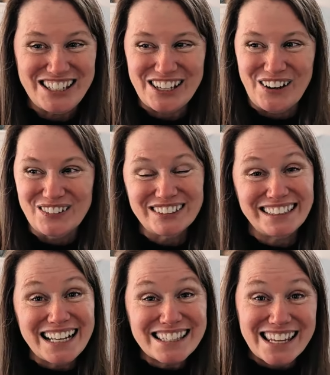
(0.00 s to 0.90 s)
So
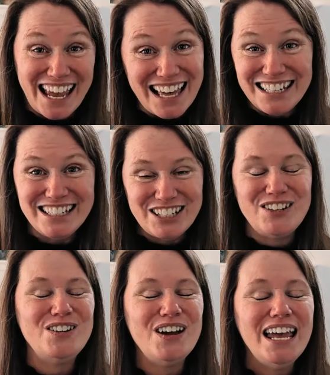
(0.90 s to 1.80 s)
let's head
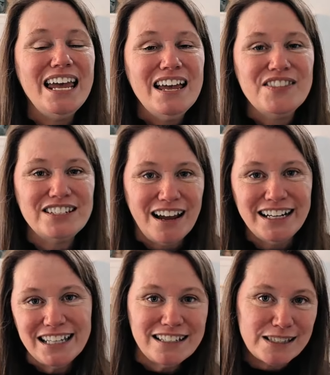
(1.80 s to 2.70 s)
into the
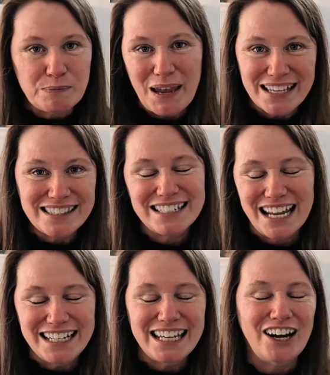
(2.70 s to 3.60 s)
dining space, the
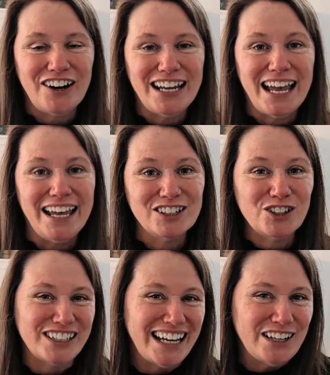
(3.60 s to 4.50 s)
dining area, and
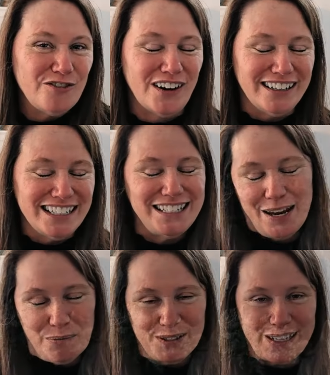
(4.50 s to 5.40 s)
create a fun
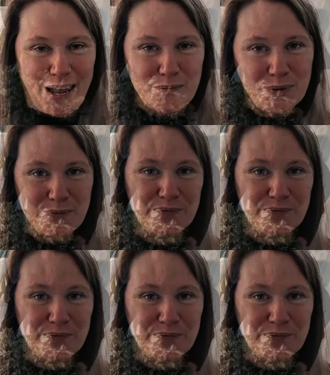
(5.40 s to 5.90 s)
tablescape.